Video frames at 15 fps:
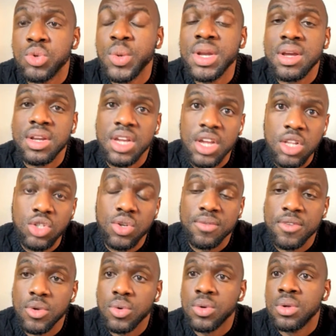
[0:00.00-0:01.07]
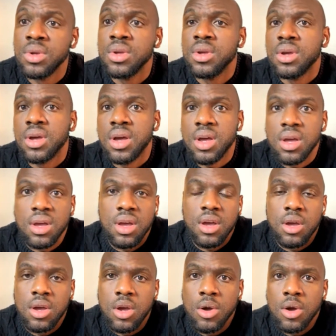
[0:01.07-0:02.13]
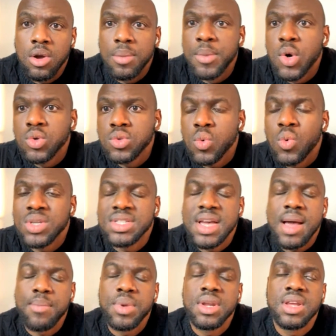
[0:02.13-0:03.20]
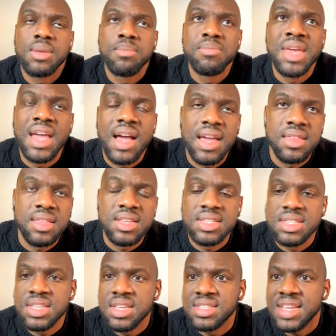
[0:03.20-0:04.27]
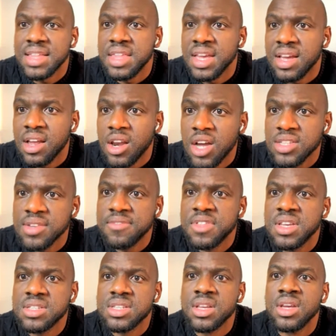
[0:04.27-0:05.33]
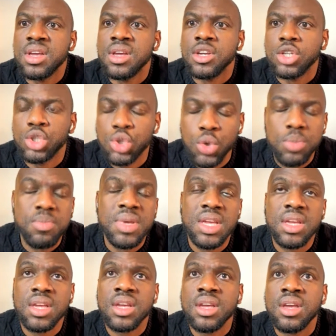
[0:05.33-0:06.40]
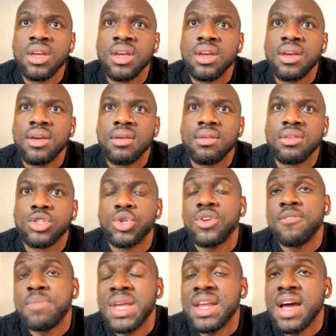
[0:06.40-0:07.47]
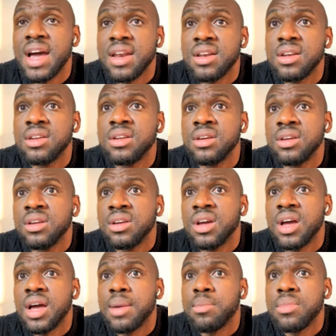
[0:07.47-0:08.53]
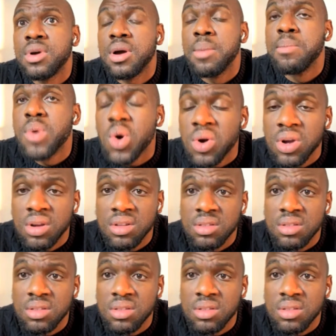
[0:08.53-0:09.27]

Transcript: an interview about what's happening behind the scenes. I think a lot of this should have been handled among